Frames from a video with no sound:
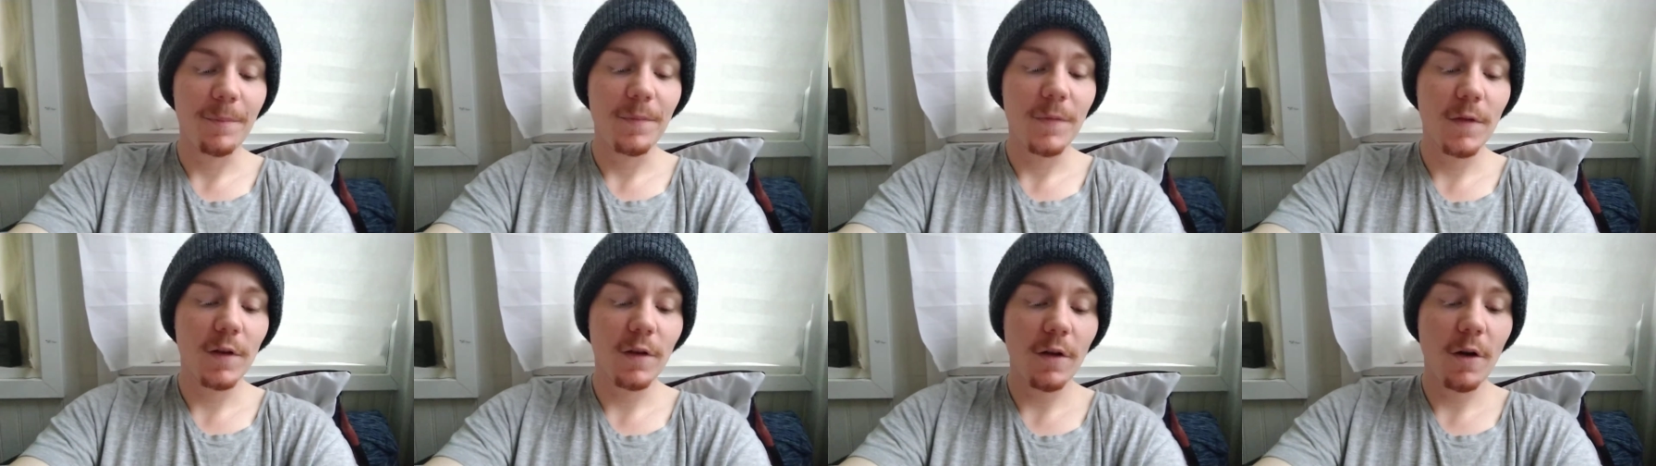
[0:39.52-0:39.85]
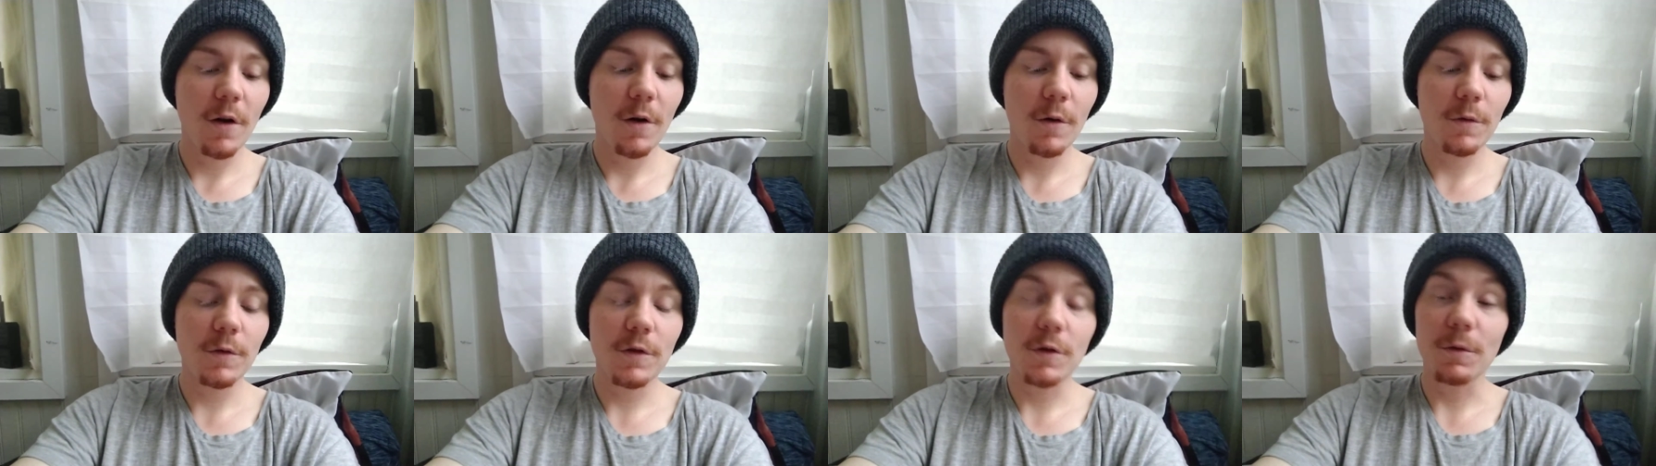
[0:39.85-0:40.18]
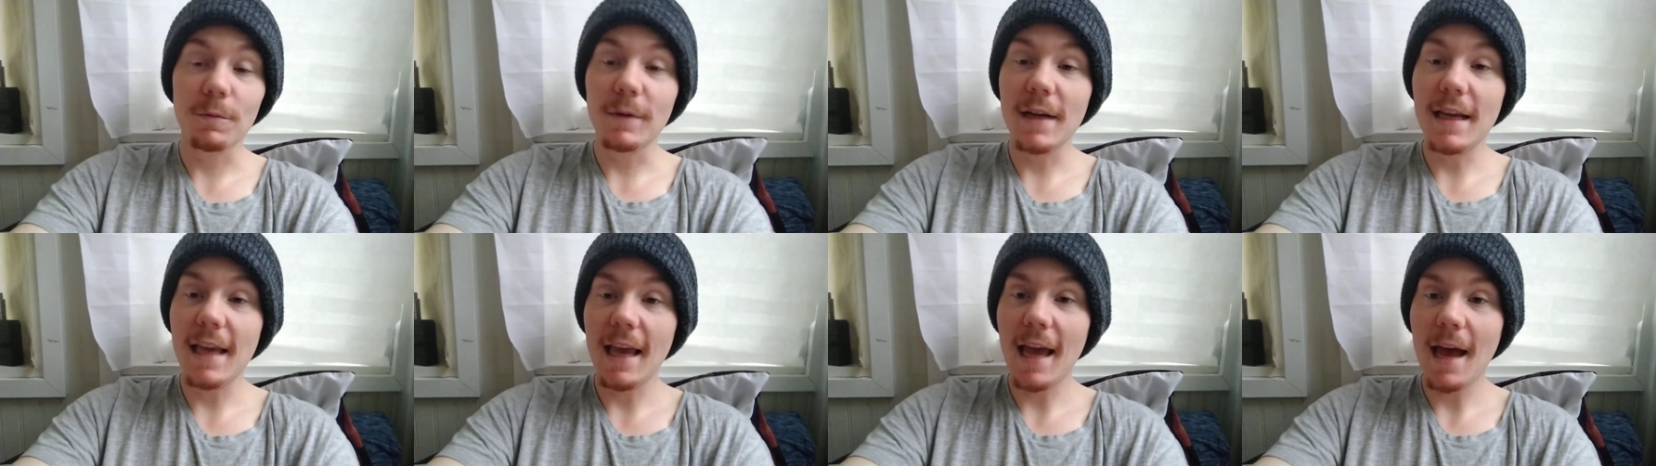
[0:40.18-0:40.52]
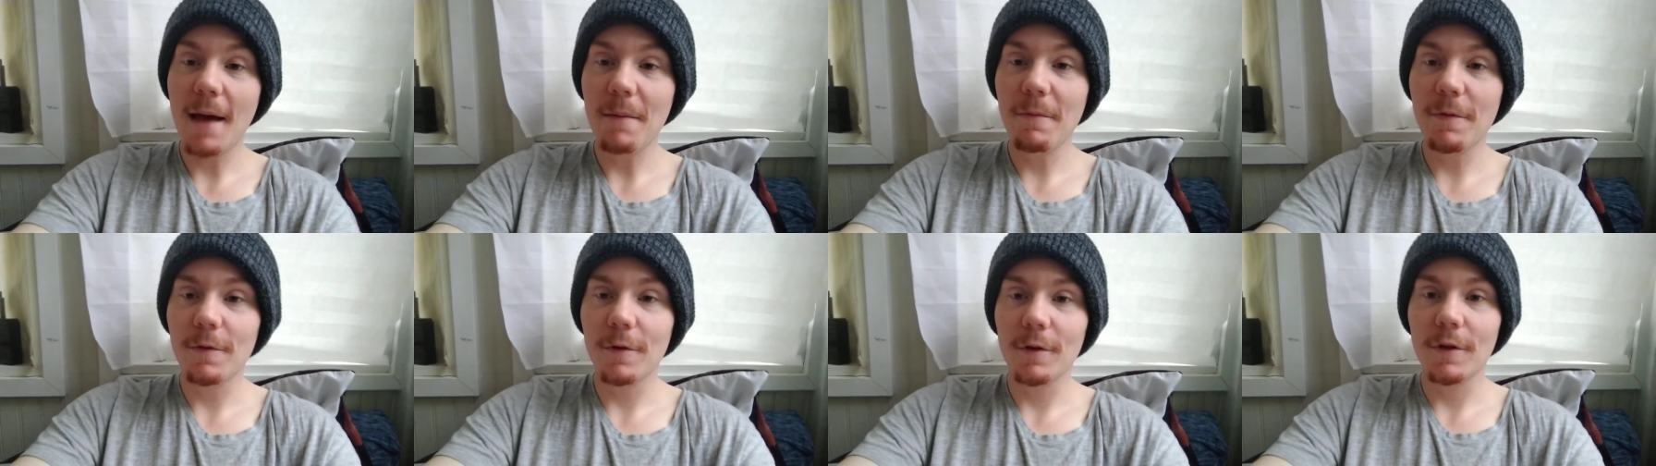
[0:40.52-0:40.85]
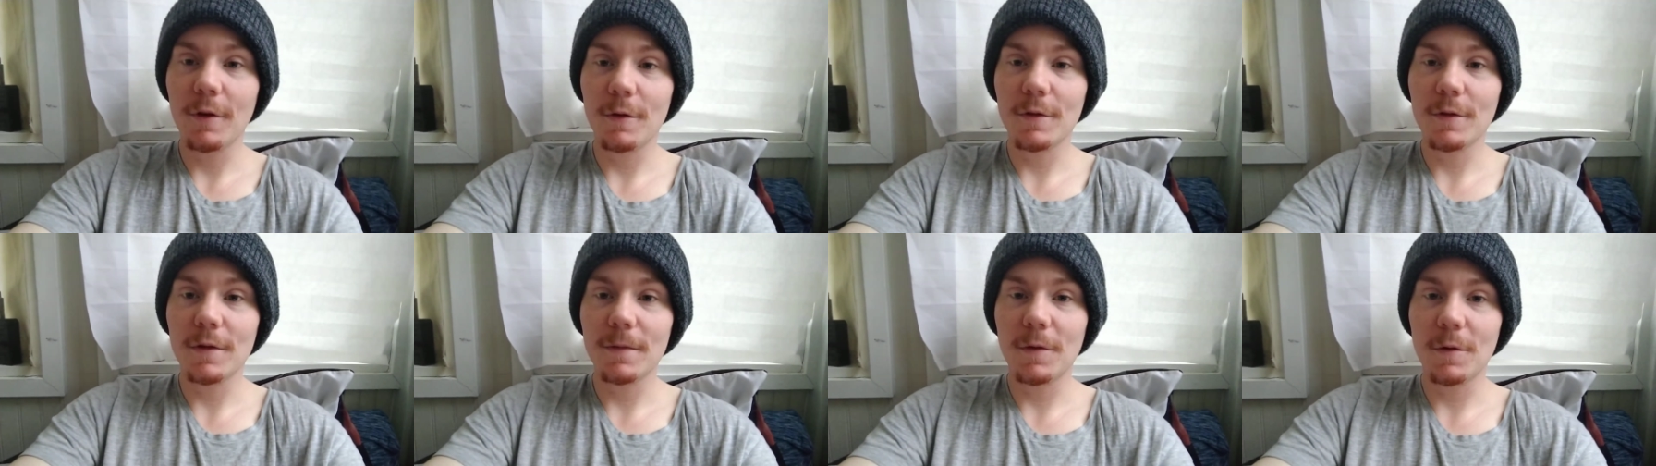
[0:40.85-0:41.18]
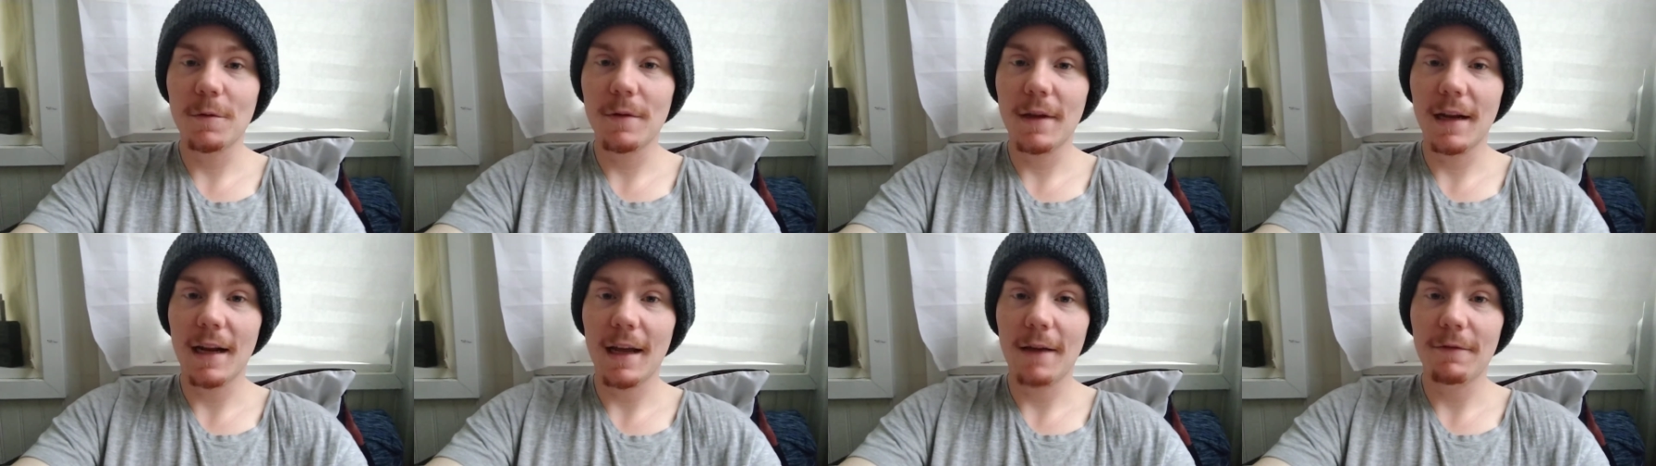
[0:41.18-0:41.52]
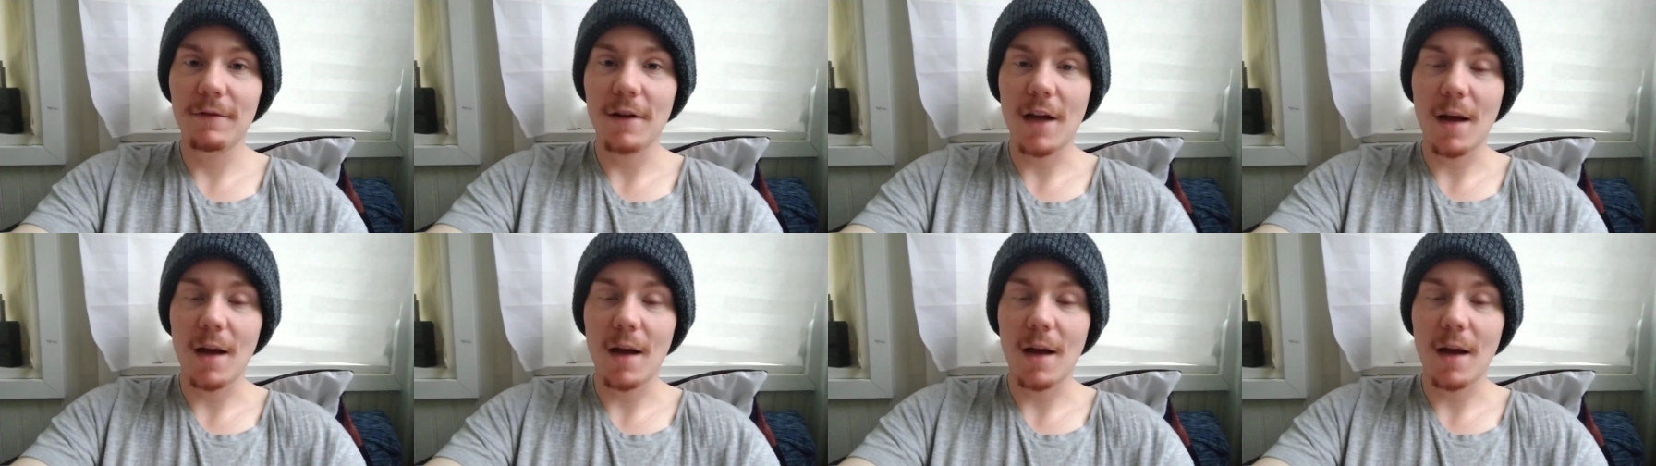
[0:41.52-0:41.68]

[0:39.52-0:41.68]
So to recap, for those of you that have